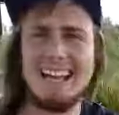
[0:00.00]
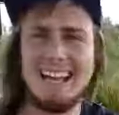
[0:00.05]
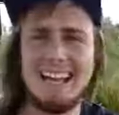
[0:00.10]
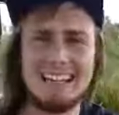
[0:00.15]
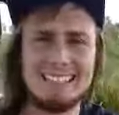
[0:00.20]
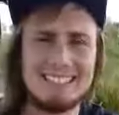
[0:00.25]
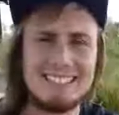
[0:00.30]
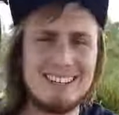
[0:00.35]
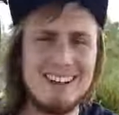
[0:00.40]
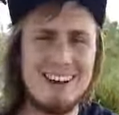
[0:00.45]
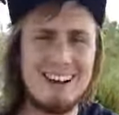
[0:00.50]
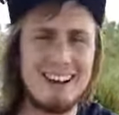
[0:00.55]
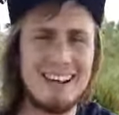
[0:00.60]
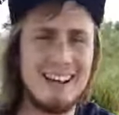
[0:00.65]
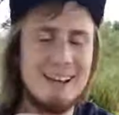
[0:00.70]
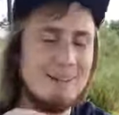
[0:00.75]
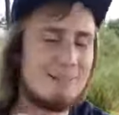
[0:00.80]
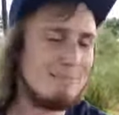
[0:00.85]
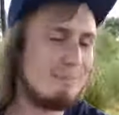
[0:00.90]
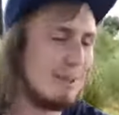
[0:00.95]
It's
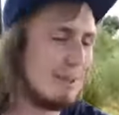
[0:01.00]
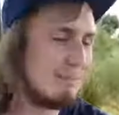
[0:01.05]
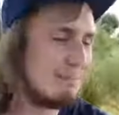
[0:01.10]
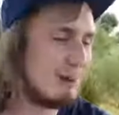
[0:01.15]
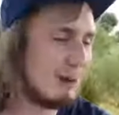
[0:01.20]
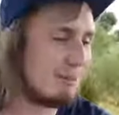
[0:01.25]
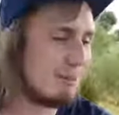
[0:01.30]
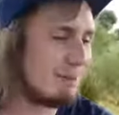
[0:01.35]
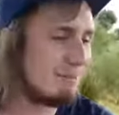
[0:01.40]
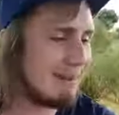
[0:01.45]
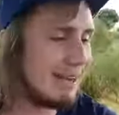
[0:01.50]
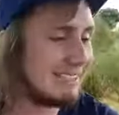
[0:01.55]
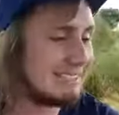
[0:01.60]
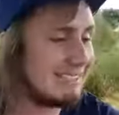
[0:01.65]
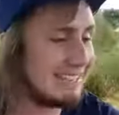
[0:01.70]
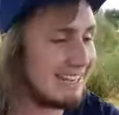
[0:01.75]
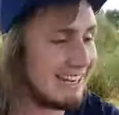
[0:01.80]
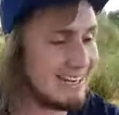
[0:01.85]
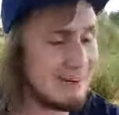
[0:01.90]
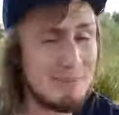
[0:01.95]
gonna be
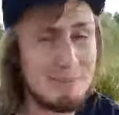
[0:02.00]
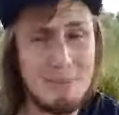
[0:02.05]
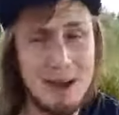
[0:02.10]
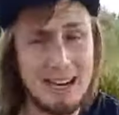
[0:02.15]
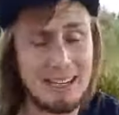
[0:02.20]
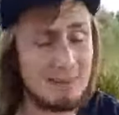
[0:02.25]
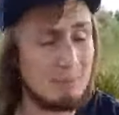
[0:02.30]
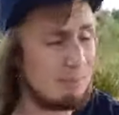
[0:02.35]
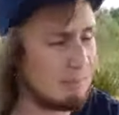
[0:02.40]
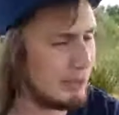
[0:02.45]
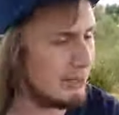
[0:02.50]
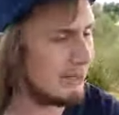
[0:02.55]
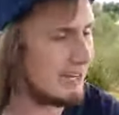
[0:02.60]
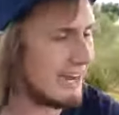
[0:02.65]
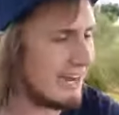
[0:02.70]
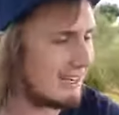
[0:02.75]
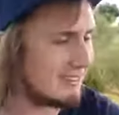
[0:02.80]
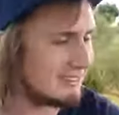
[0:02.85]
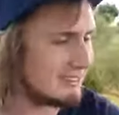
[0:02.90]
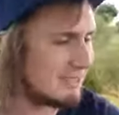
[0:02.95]
problematic and you might burn
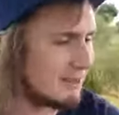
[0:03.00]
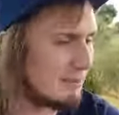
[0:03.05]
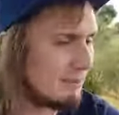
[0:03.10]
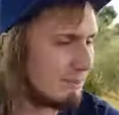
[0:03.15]
out.